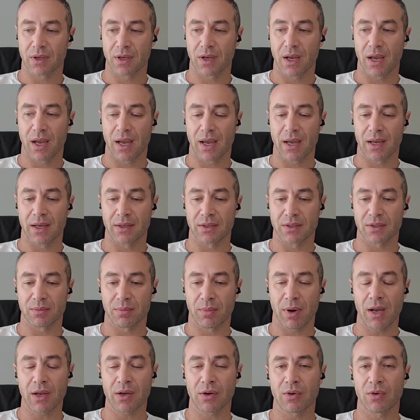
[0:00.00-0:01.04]
And
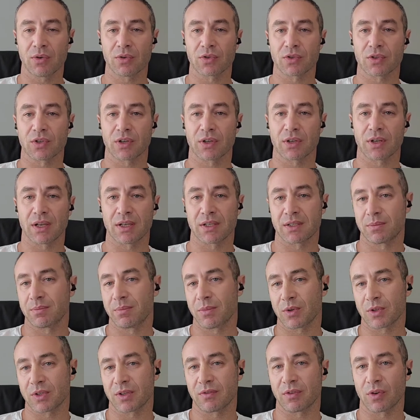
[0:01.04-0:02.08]
my contract, as
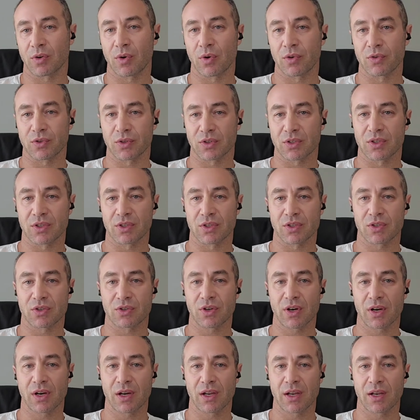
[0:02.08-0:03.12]
most of the contracts in
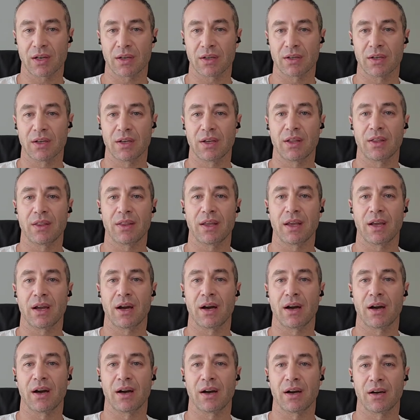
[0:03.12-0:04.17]
Australia, they
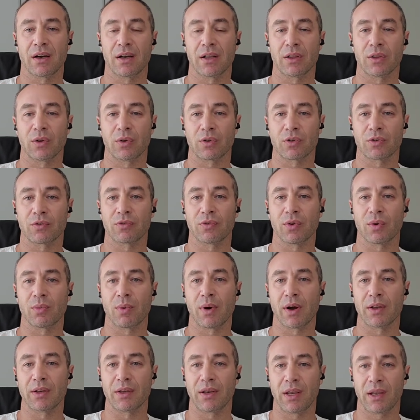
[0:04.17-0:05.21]
are locked for
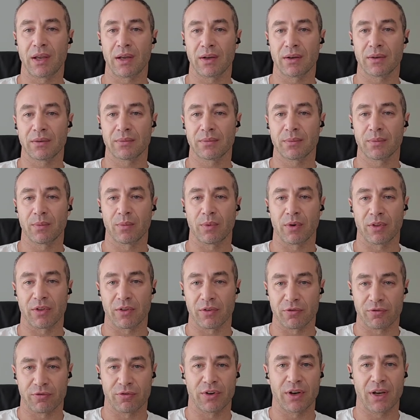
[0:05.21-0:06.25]
one year with a
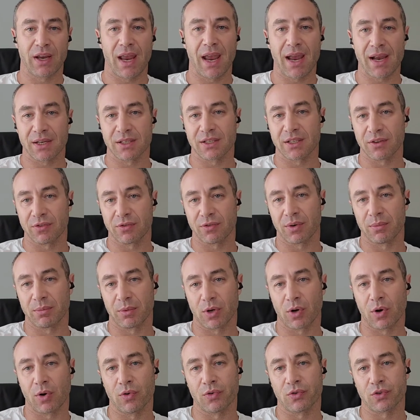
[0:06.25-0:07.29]
free exit from the
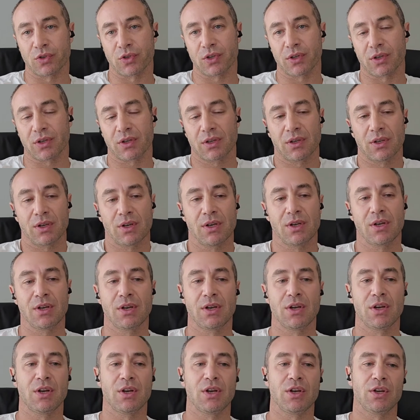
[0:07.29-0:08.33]
contract.
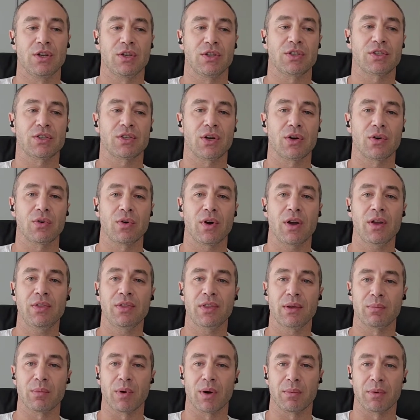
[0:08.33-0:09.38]
So at the
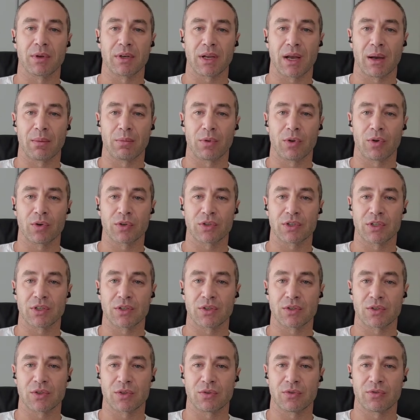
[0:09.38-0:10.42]
moment, I'm locked
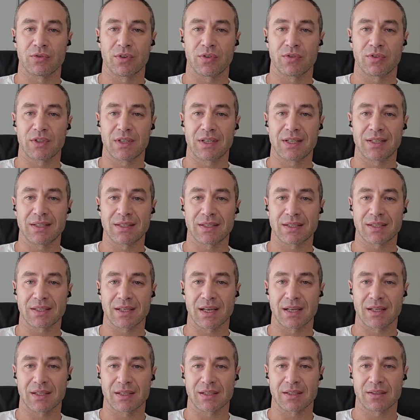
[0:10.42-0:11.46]
into 15
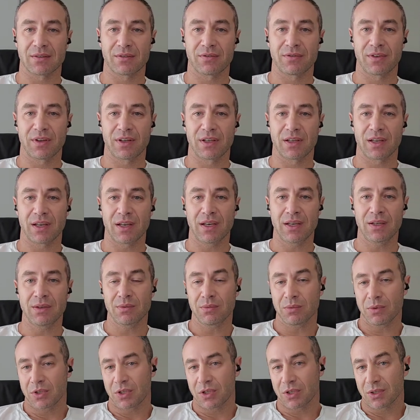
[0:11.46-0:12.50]
cents feed in,
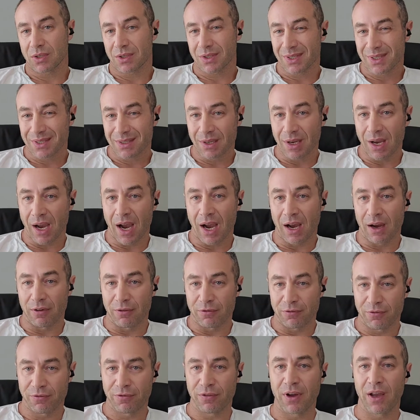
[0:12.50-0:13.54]
which is a uh,
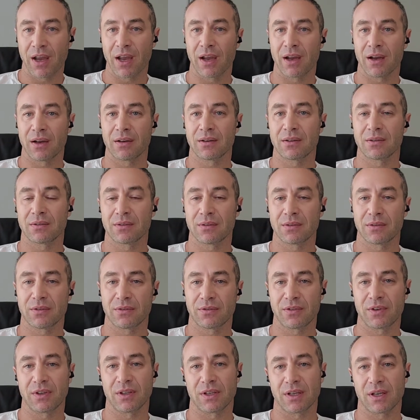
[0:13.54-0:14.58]
fair
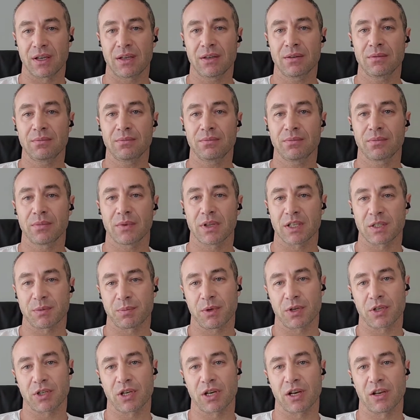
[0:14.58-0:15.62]
feed in,
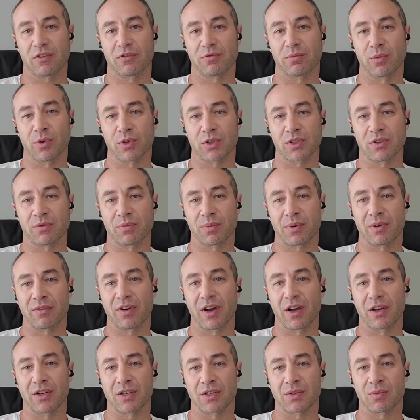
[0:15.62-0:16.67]
especially if most of
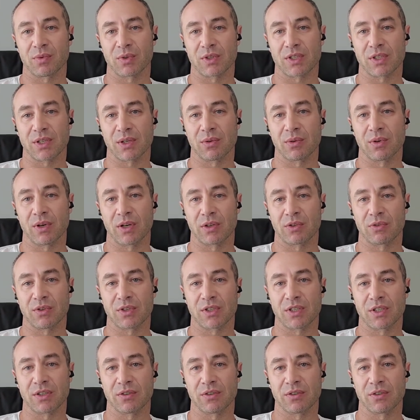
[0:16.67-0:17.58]
providers would sell electricity